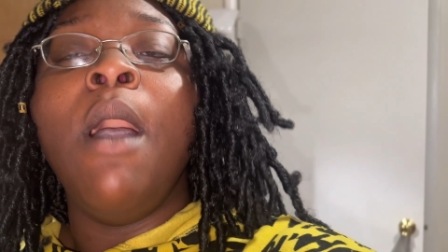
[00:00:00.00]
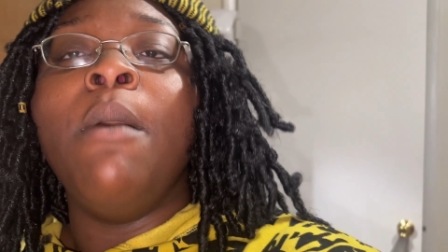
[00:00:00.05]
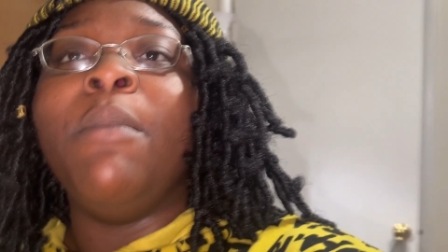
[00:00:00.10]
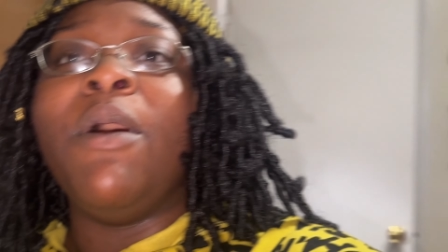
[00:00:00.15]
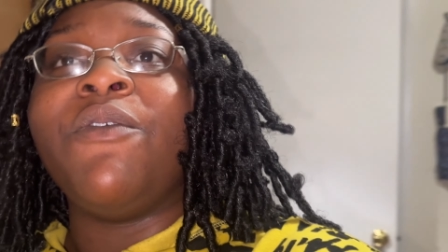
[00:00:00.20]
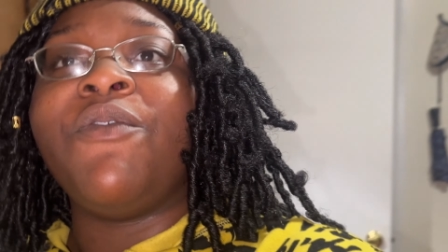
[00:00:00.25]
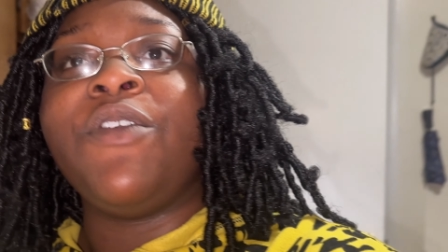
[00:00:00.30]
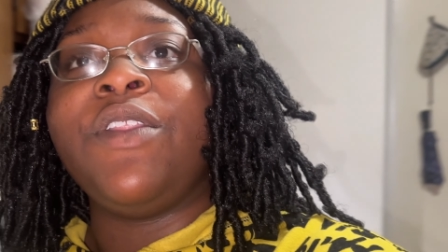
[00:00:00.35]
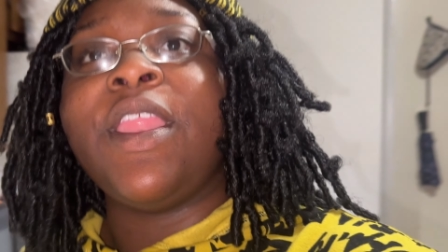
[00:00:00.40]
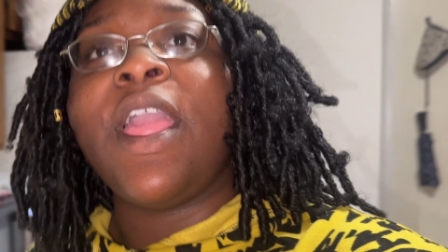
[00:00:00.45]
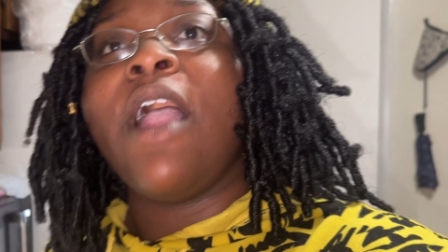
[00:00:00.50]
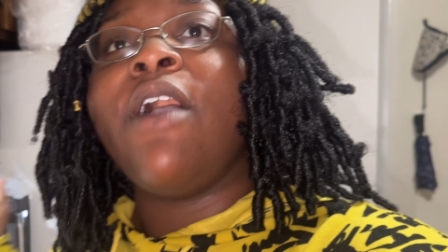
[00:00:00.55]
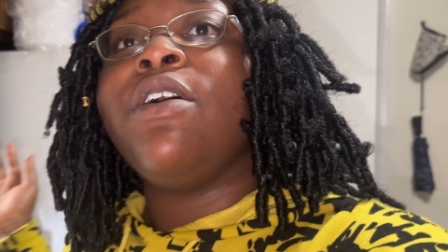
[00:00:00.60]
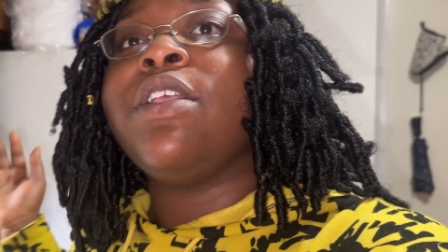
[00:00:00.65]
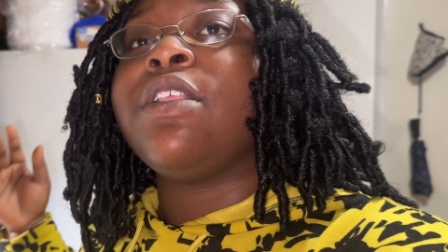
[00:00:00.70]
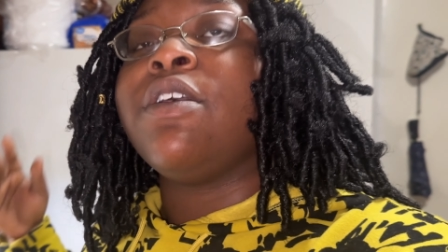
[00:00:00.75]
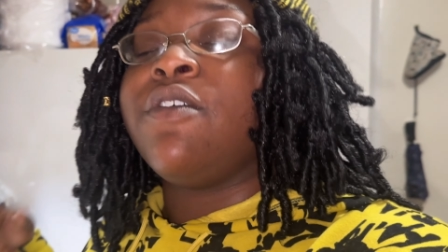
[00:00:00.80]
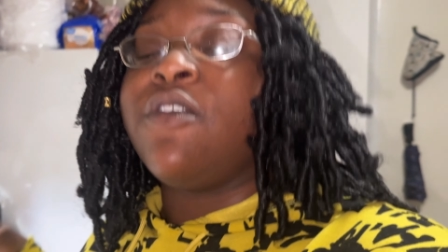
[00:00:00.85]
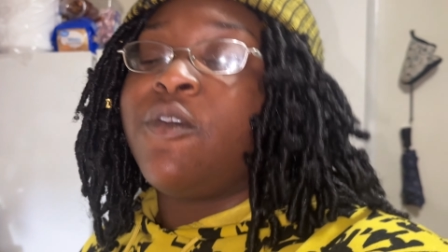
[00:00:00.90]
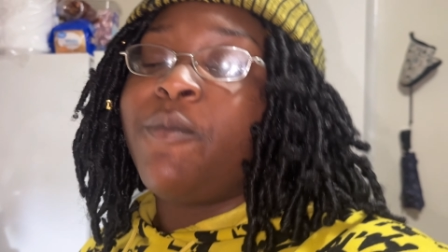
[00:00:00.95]
But for now,
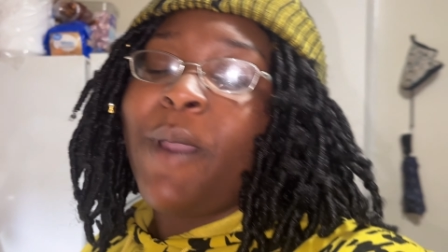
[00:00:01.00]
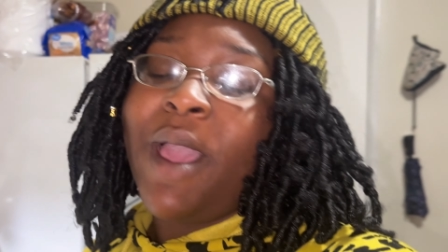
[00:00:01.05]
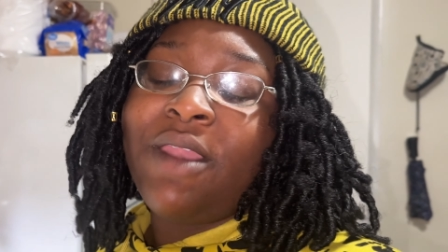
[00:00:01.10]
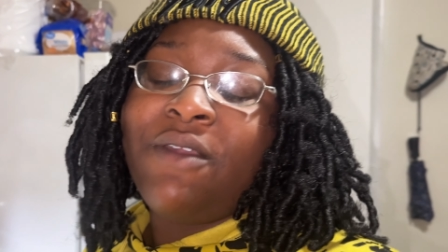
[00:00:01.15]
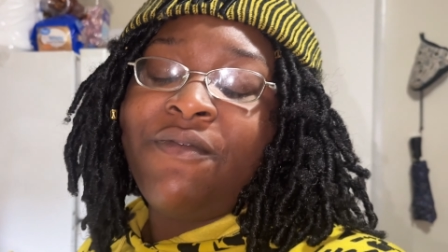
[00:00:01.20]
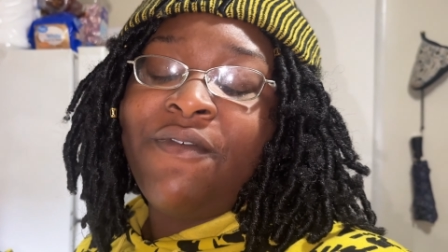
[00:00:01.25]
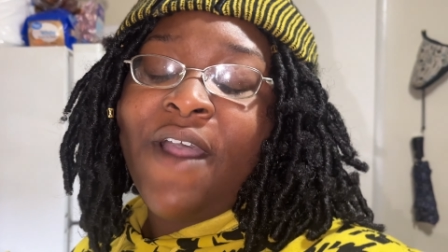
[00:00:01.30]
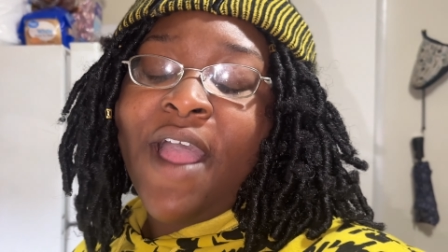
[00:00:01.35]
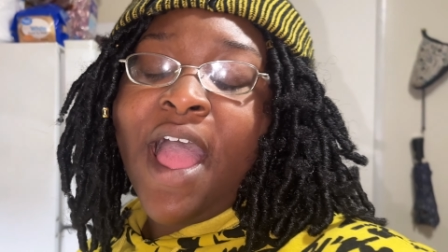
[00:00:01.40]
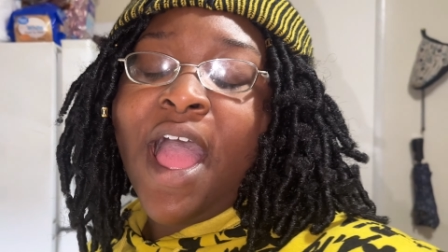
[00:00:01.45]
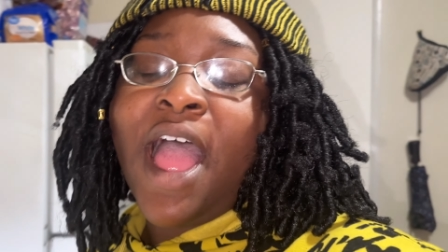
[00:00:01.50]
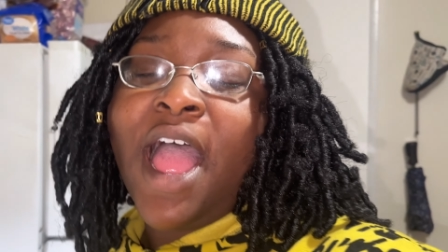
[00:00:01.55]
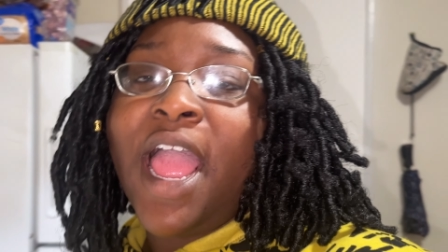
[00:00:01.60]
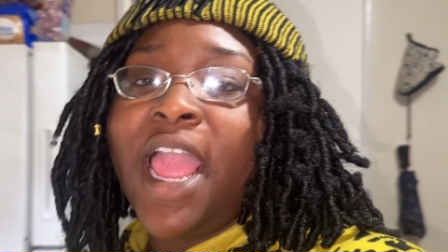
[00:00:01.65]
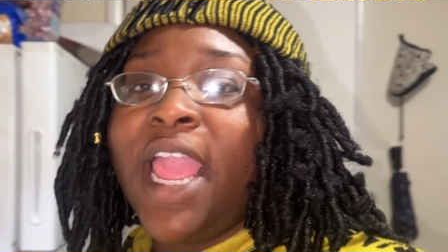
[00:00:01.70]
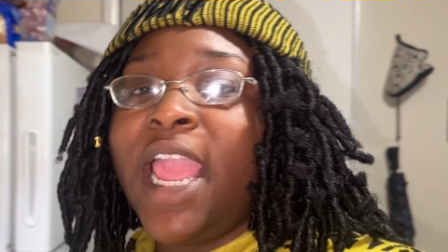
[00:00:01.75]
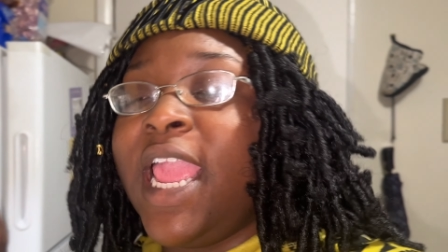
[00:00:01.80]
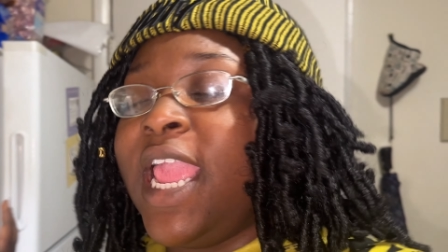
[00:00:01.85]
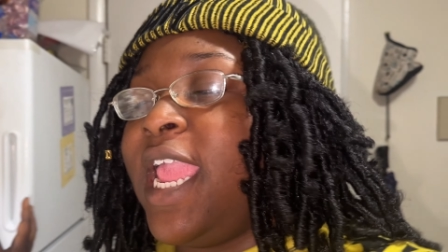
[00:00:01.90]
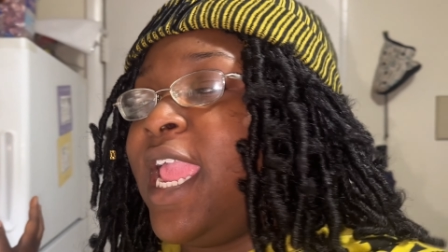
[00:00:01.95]
it's on Spotify
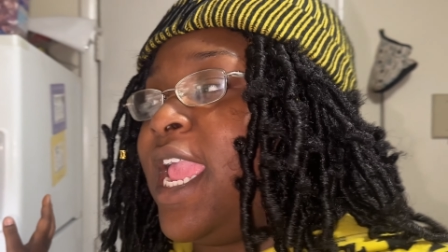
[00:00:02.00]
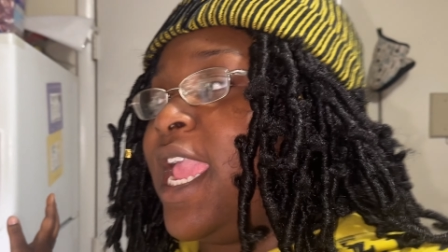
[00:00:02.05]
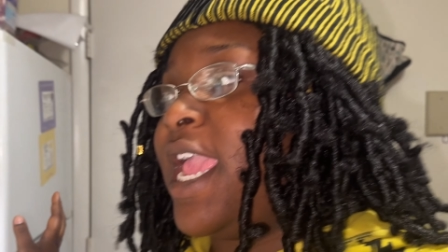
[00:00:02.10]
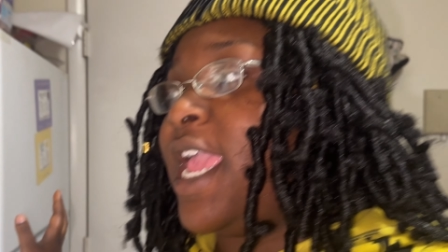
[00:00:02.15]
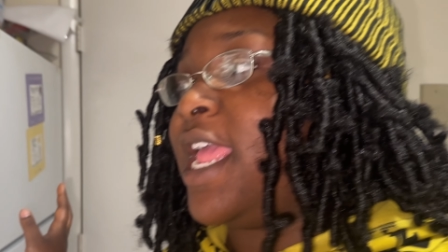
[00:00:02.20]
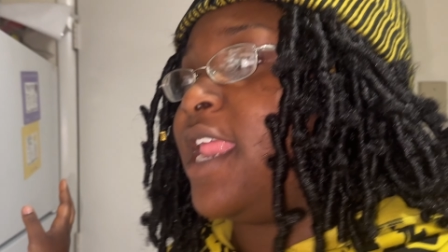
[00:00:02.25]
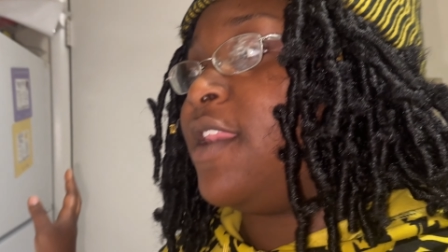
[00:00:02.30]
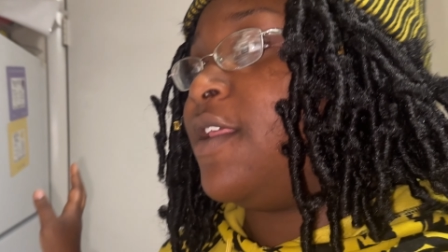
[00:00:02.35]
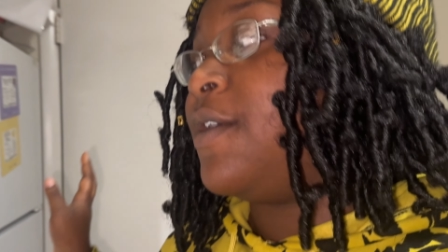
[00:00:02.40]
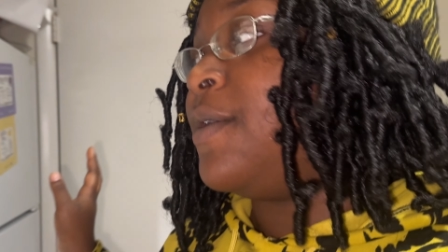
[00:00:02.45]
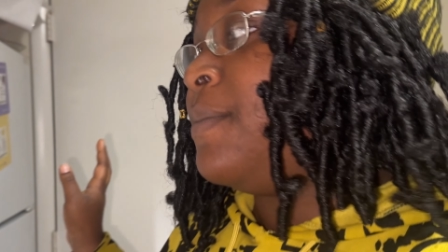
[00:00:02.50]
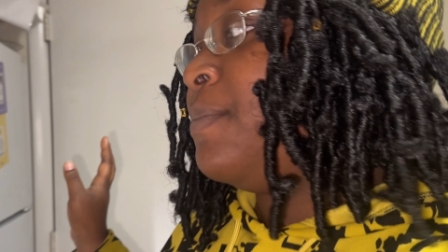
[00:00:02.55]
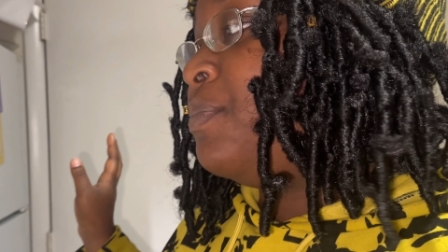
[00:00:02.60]
and